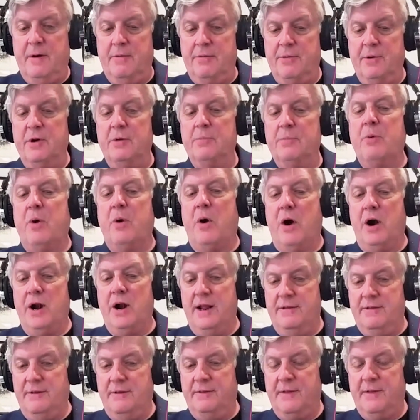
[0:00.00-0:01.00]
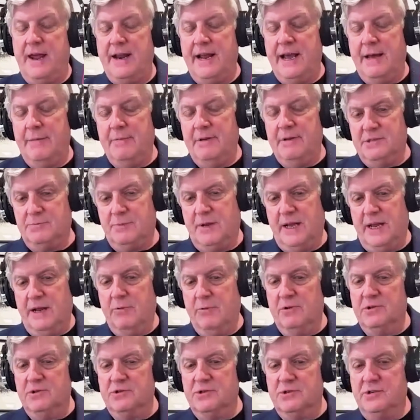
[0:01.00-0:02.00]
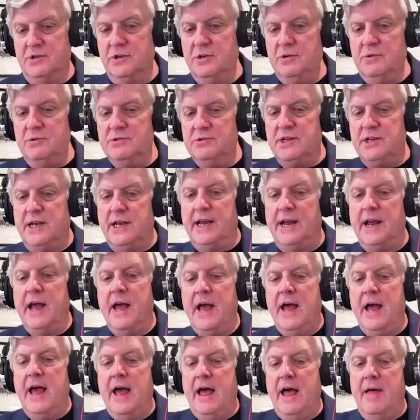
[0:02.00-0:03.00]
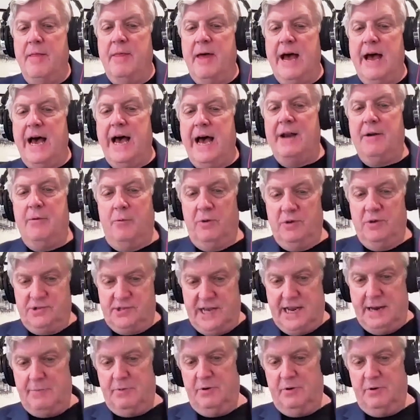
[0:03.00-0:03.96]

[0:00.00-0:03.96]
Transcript: third party that MSP was using that was